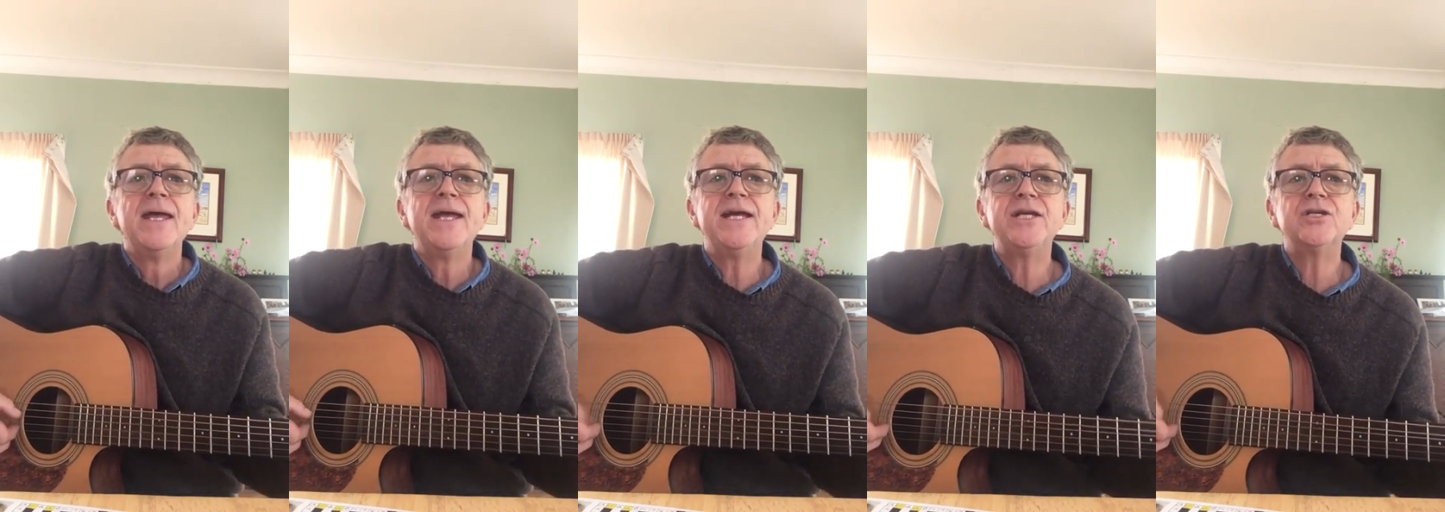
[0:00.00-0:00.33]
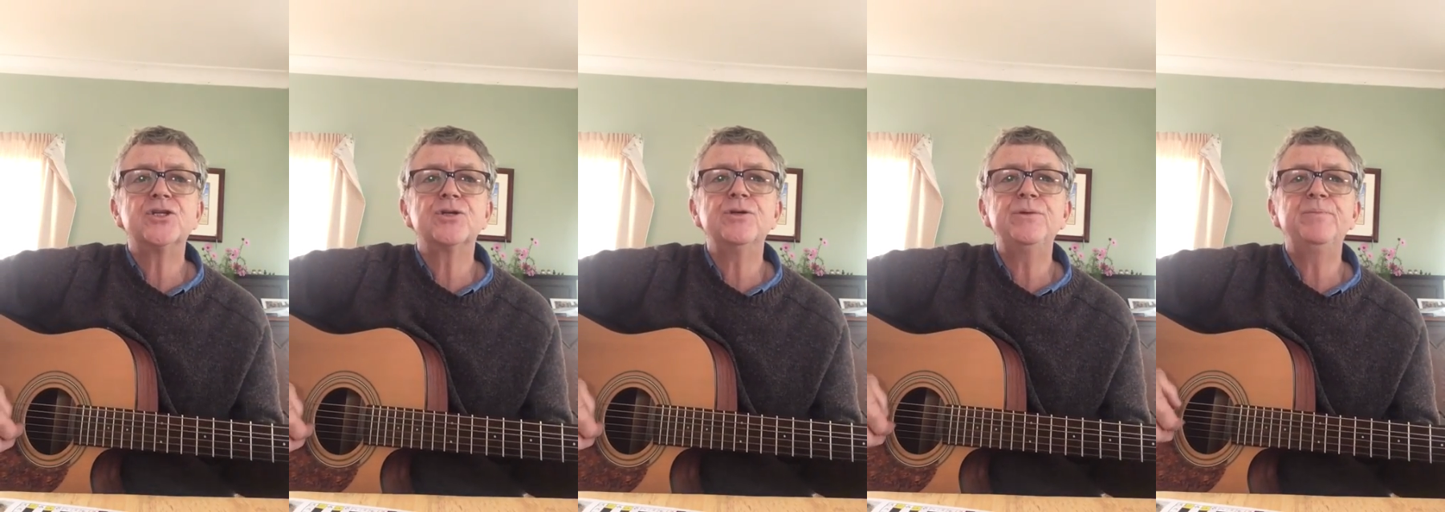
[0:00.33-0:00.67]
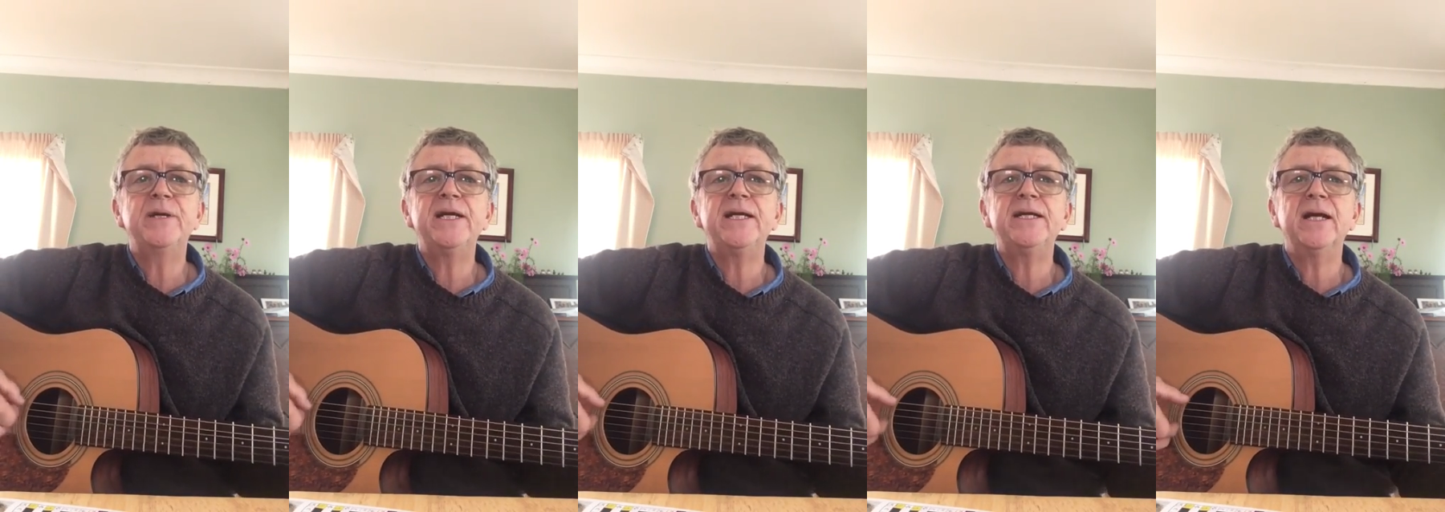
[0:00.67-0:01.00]
He should
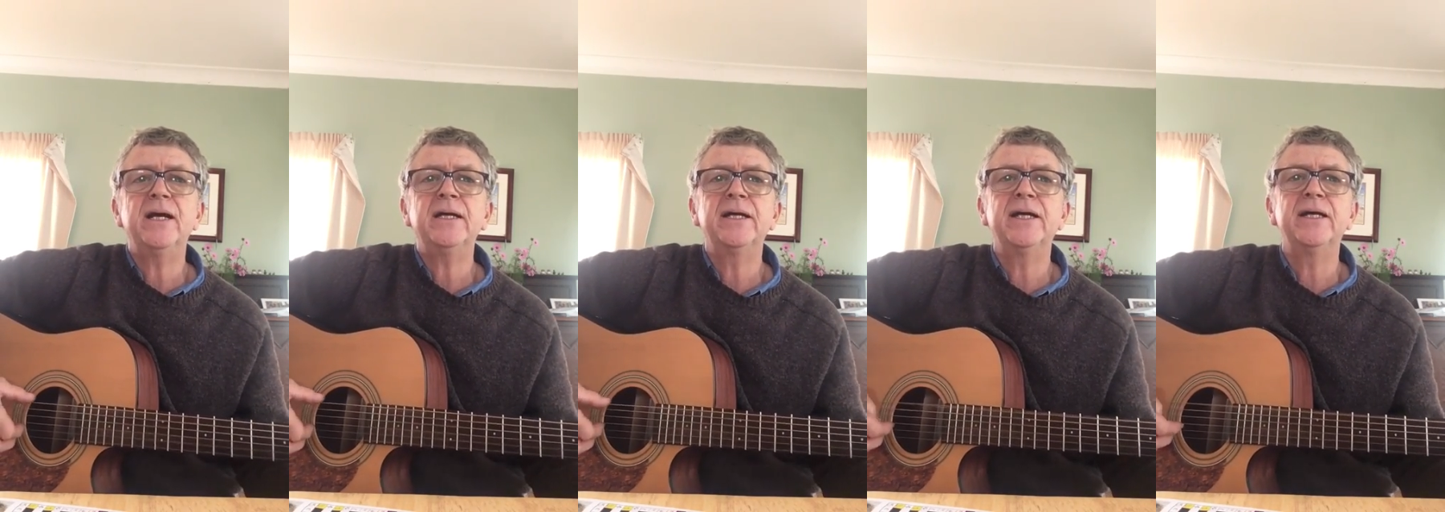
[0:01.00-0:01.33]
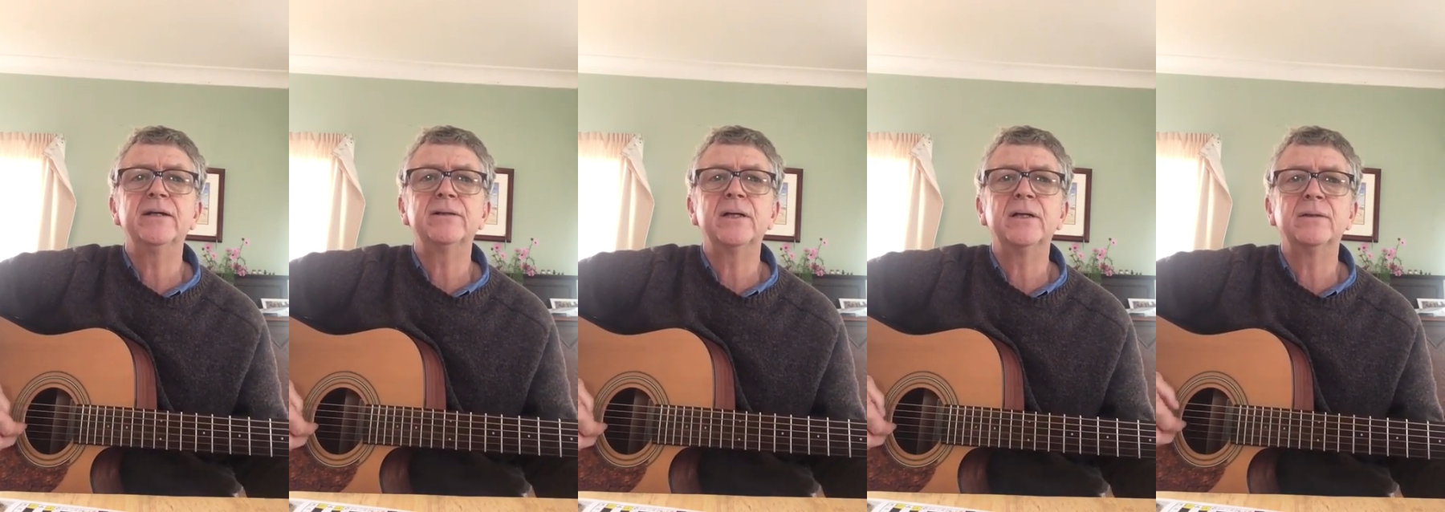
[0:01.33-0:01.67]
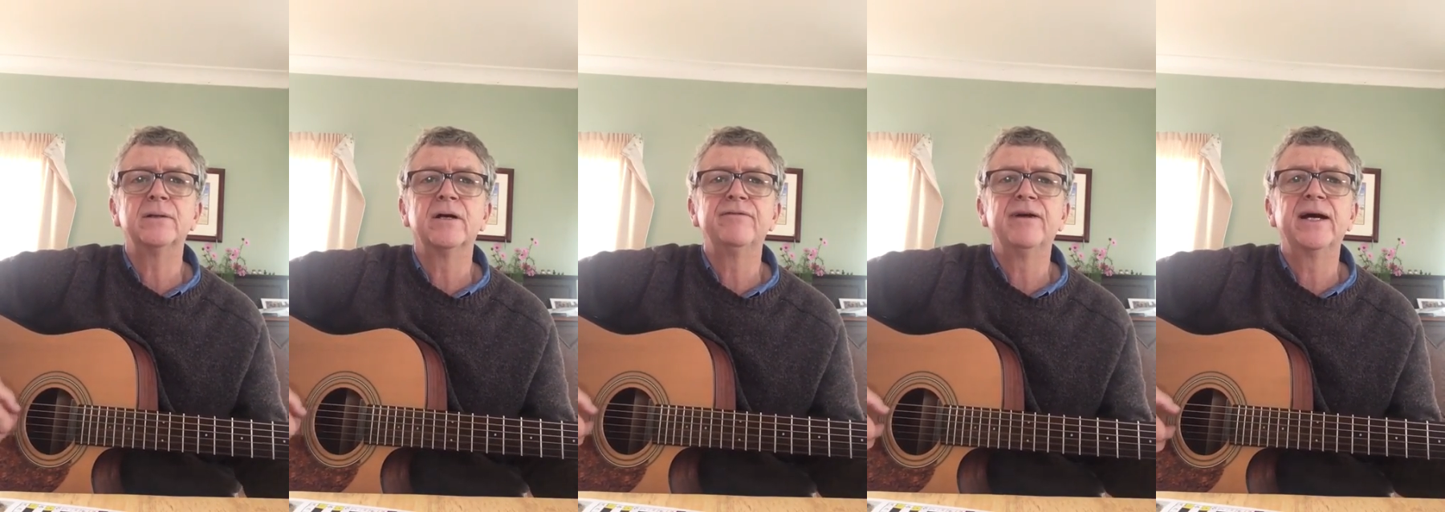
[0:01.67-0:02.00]
be a hero
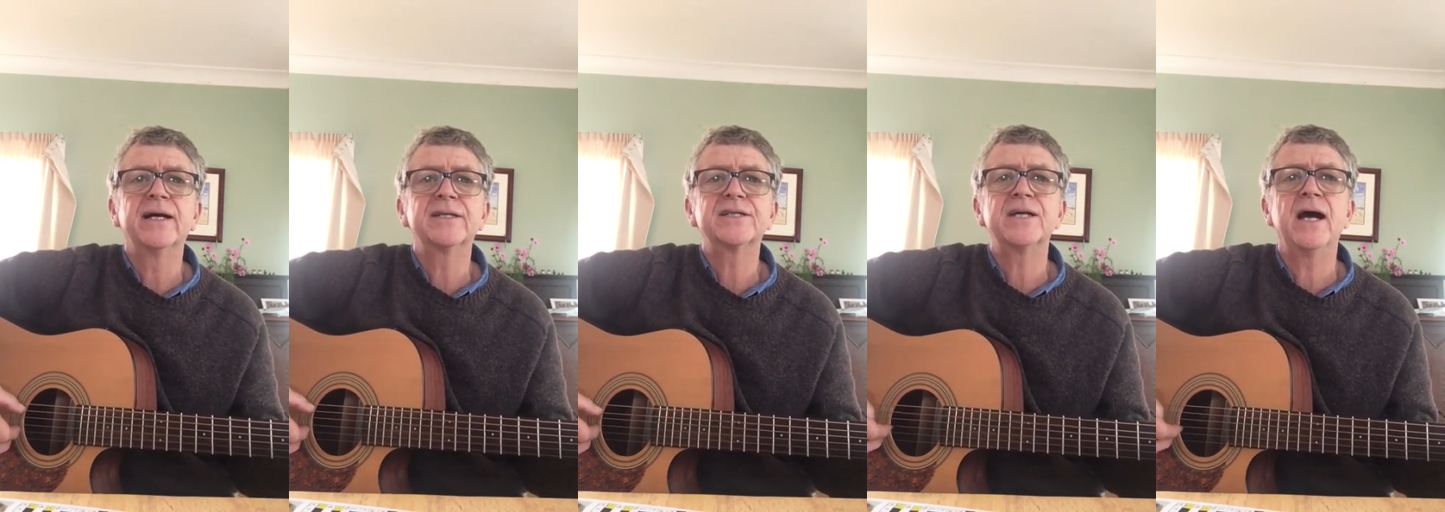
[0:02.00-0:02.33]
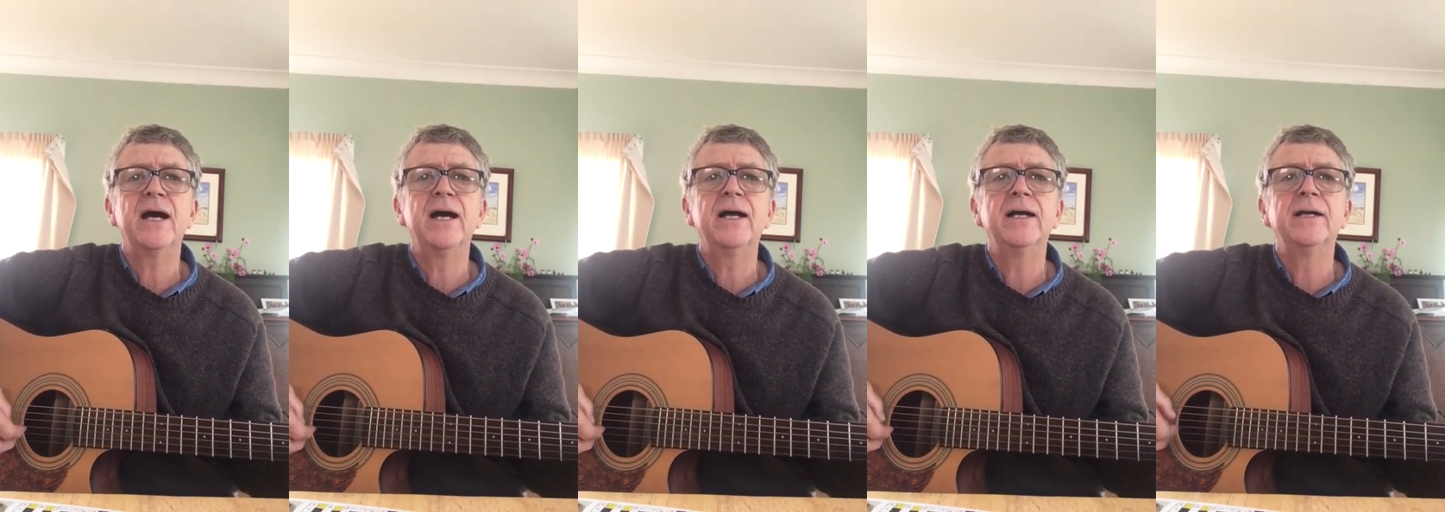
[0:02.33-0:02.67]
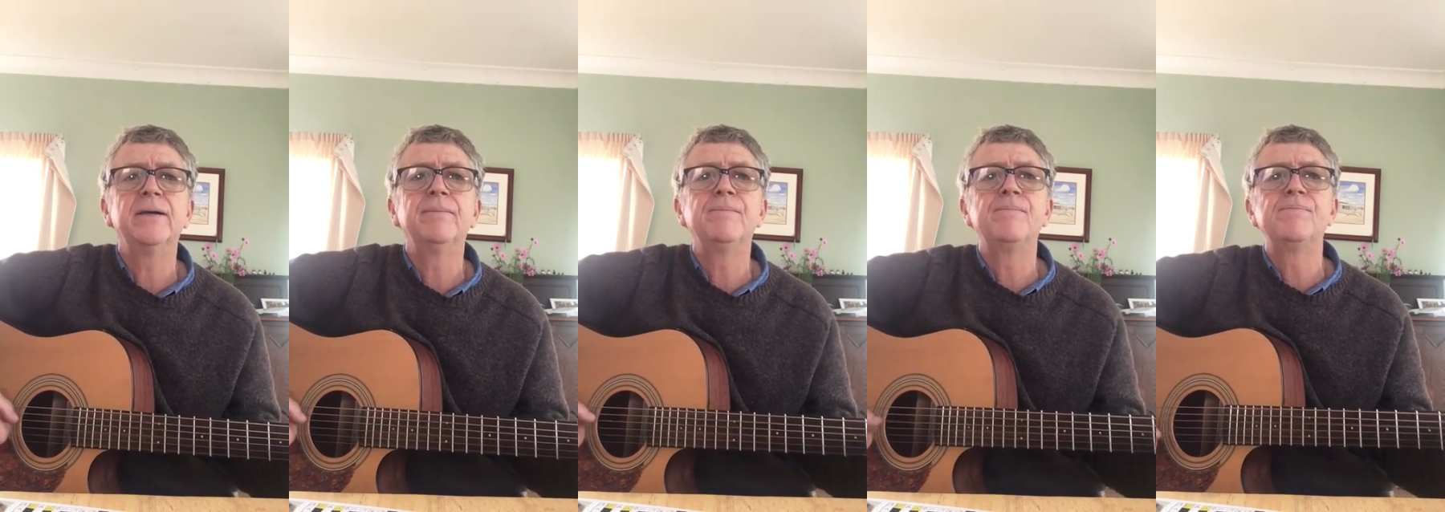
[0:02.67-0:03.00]
of our
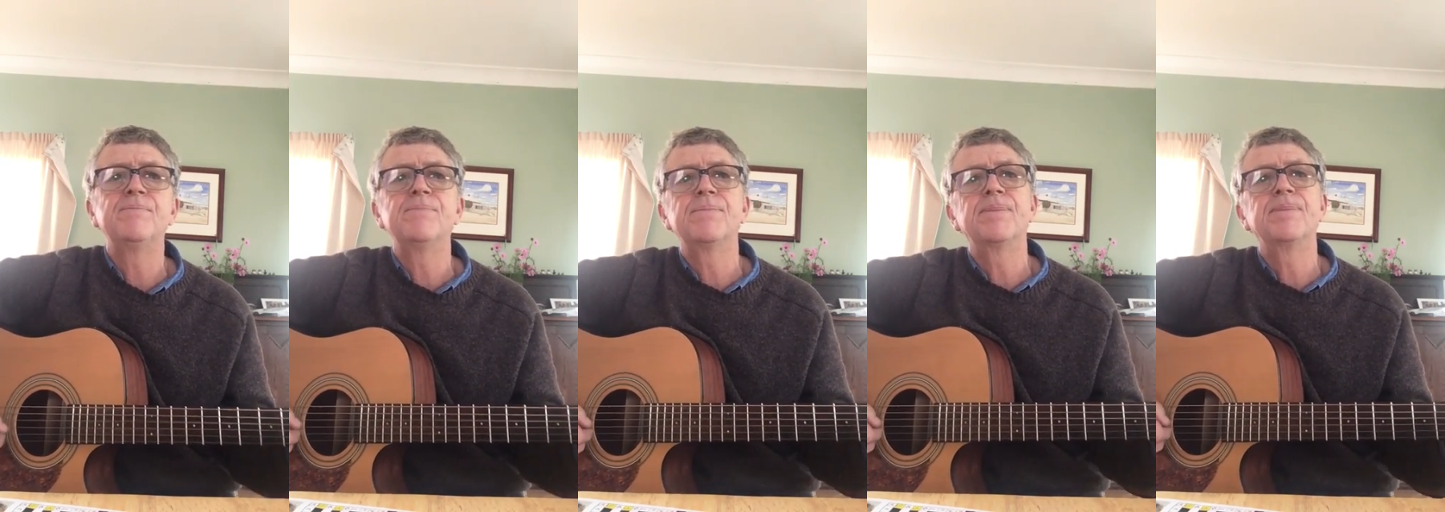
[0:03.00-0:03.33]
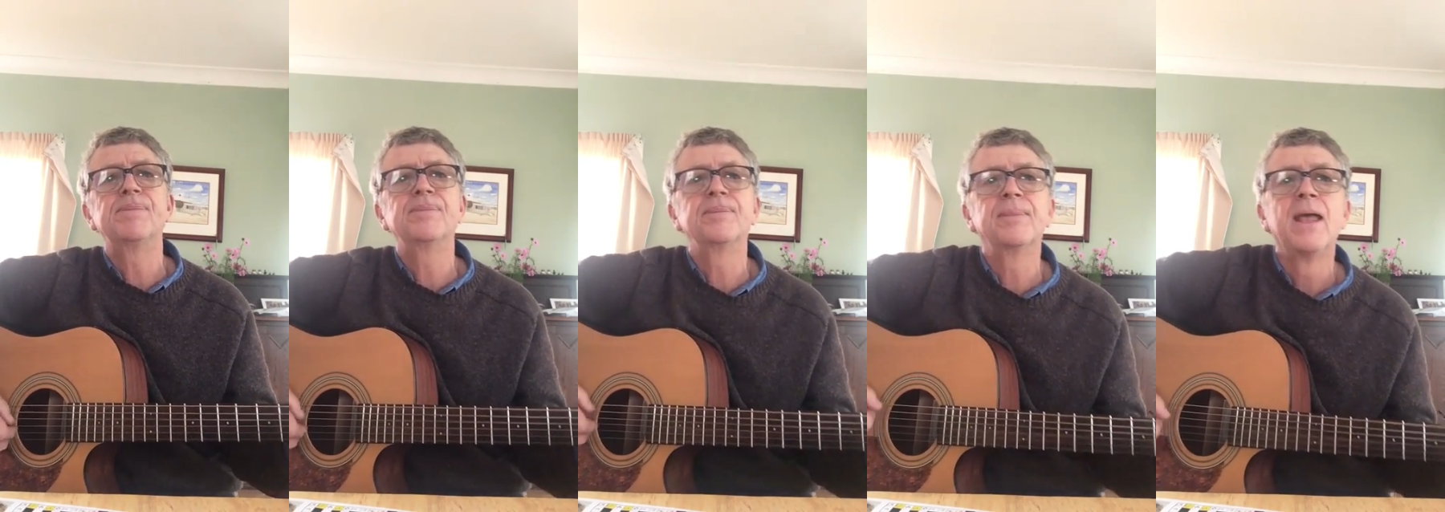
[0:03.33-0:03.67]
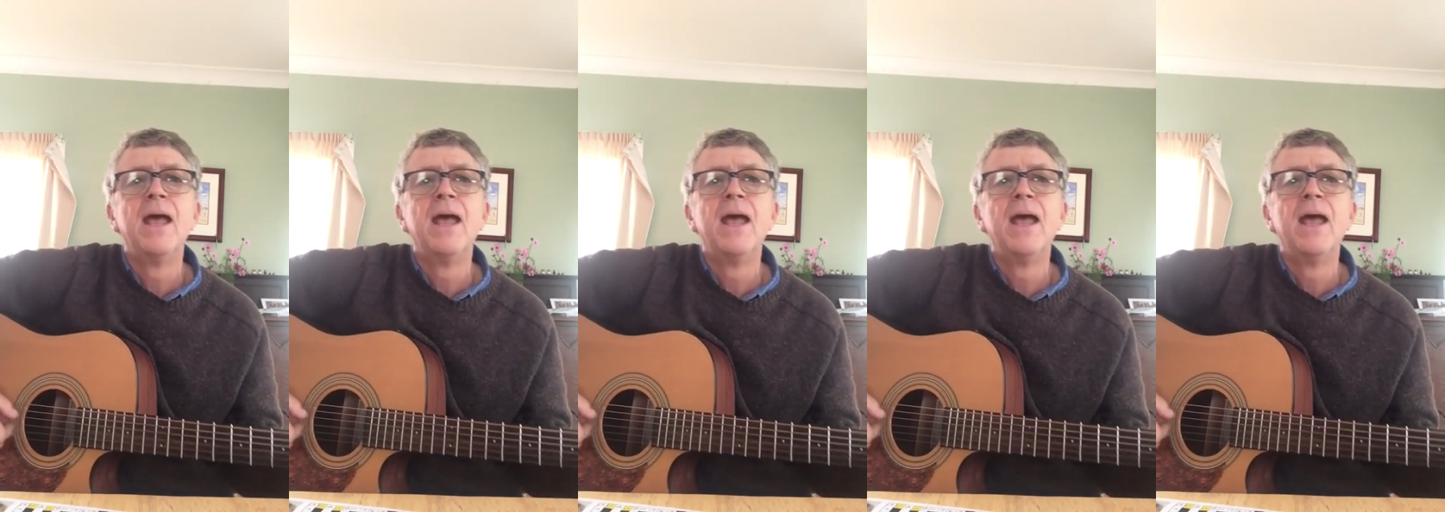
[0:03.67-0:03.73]
time.